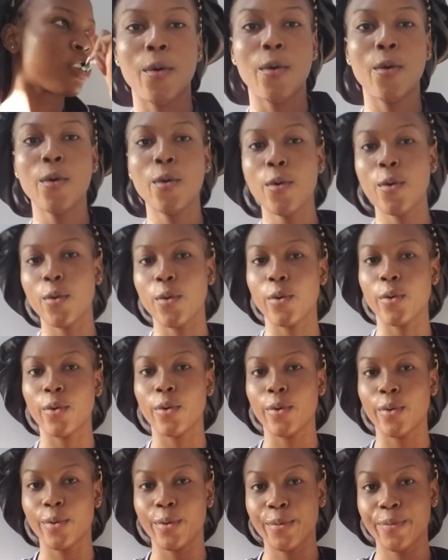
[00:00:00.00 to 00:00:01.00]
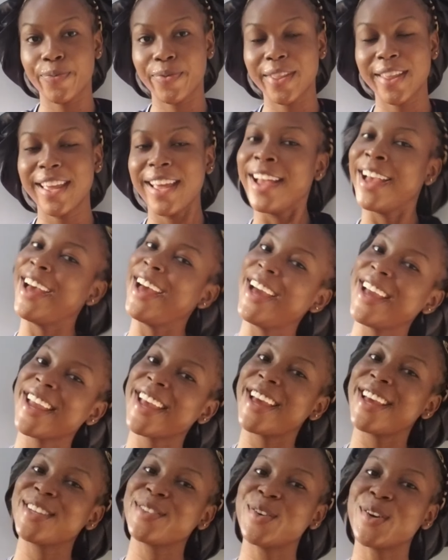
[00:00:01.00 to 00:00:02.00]
Whew. Hi
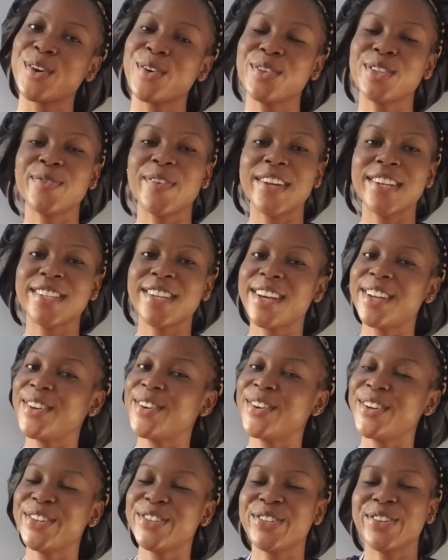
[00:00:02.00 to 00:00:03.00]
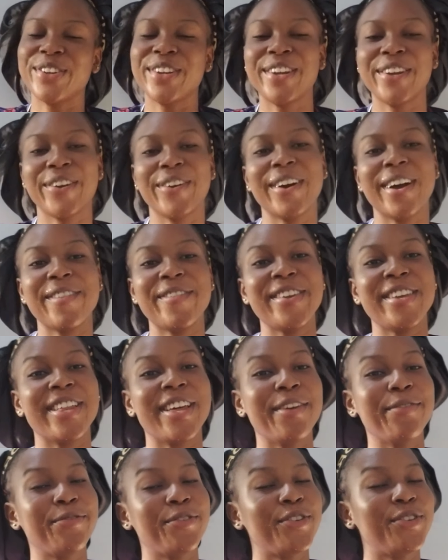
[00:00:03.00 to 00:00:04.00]
guys, welcome to my channel. It's your girl
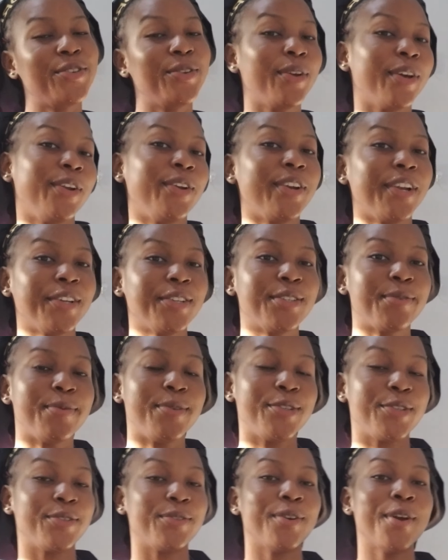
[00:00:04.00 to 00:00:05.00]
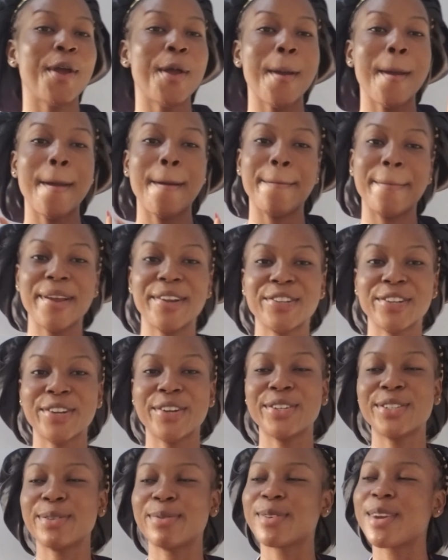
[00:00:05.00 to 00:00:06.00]
Havilah. If you're new, it'll be nice to meet you. Make sure
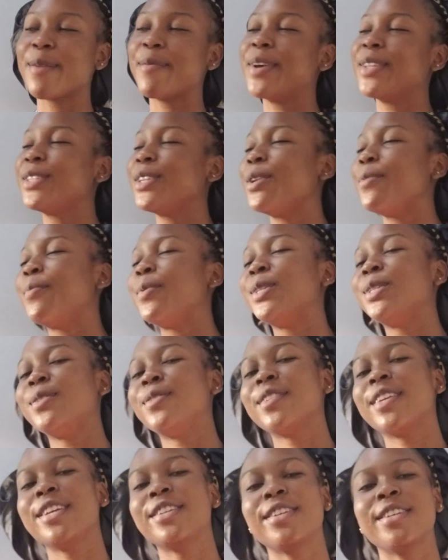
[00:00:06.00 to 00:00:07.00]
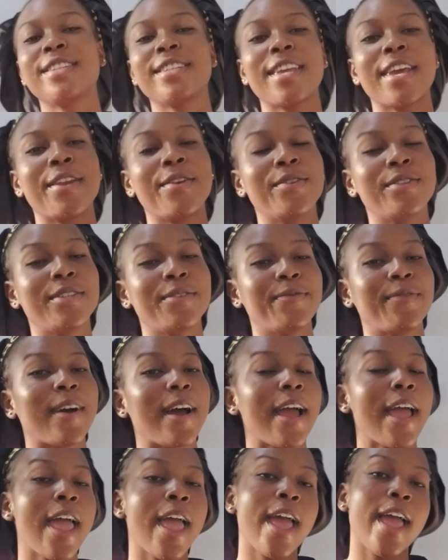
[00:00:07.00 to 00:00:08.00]
you're subscribed until my post notifications get
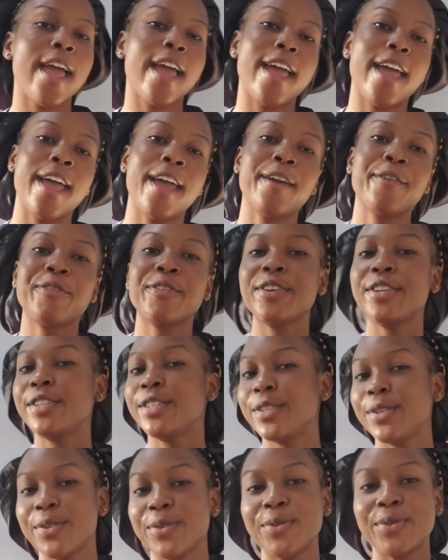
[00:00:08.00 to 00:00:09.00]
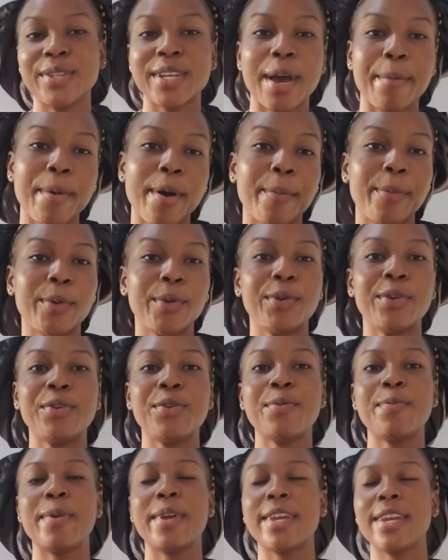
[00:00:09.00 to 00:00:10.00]
notified every single time I upload a
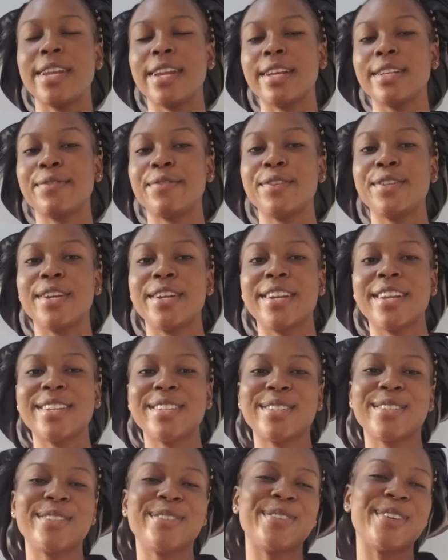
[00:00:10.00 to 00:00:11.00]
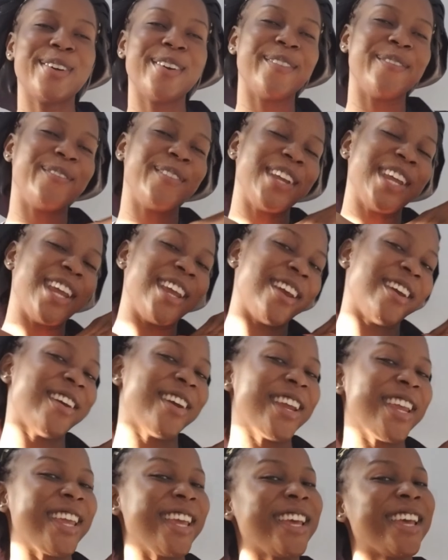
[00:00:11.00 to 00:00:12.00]
new video this weekend. That's the real.
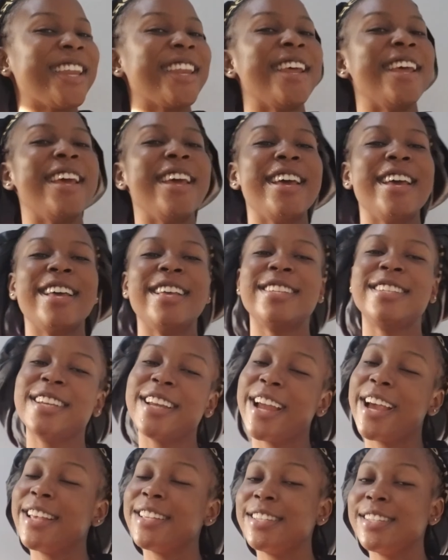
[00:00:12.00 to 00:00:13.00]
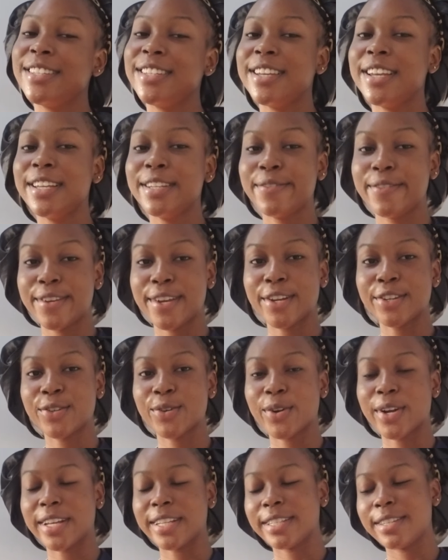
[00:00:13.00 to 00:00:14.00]
Here we are. So guys, in today's video, as
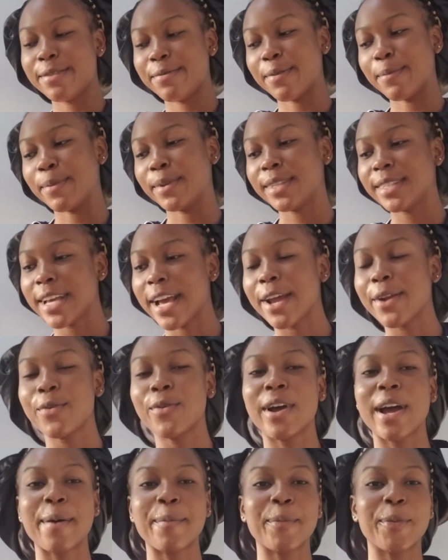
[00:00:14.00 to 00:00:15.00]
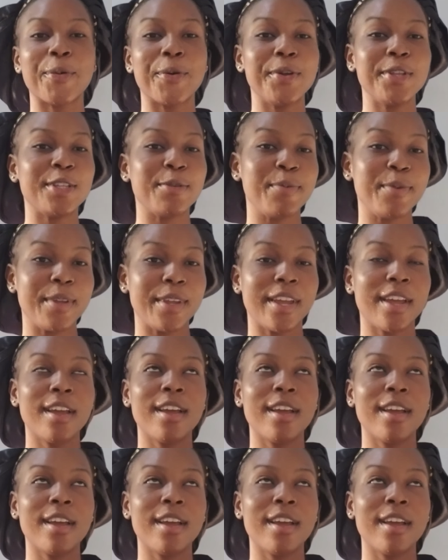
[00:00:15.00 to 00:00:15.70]
you can see from the title, I'm going to be